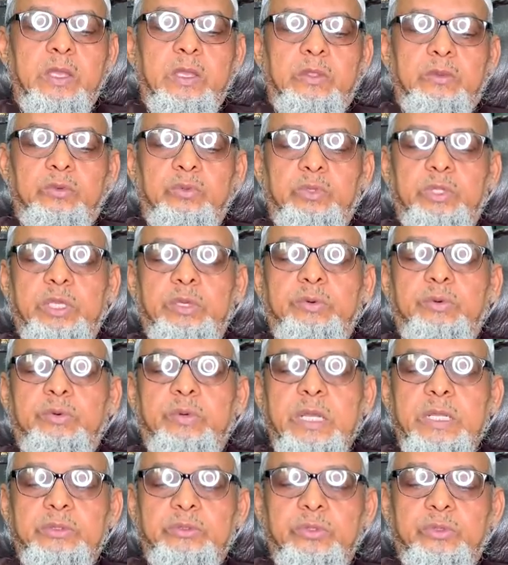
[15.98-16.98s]
Today we
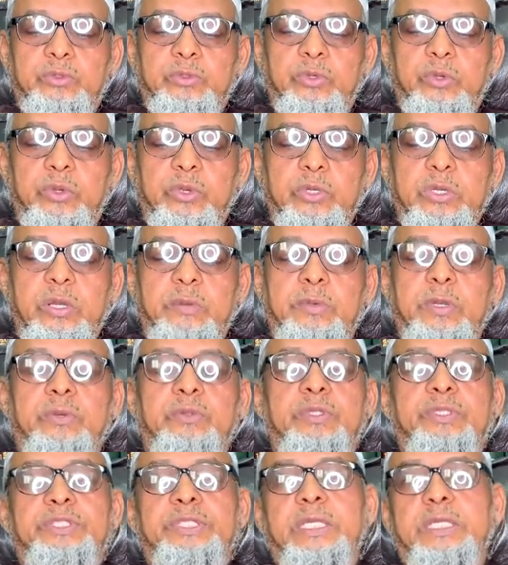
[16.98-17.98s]
want to talk about
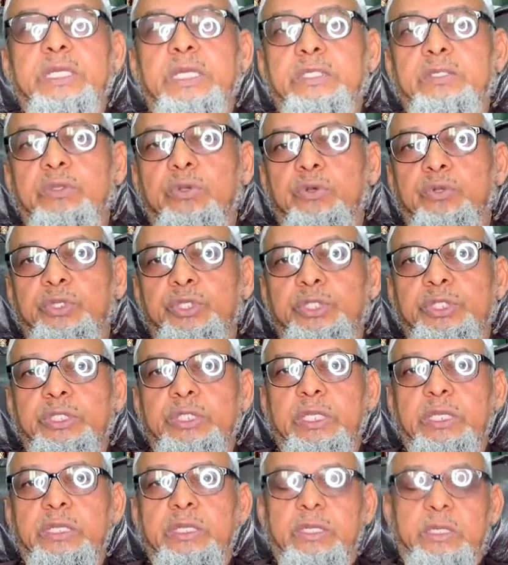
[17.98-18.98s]
the second
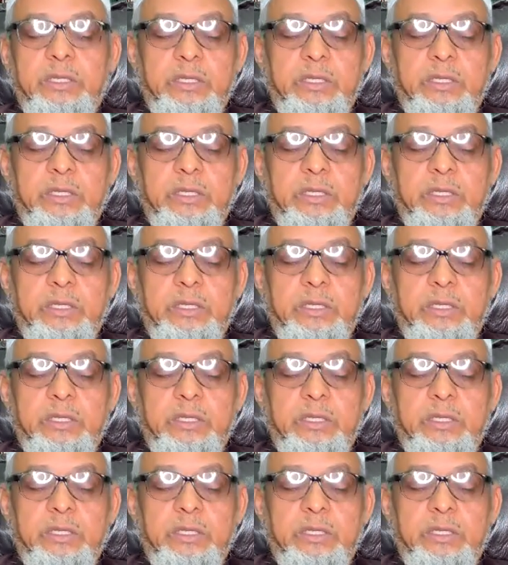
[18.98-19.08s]
original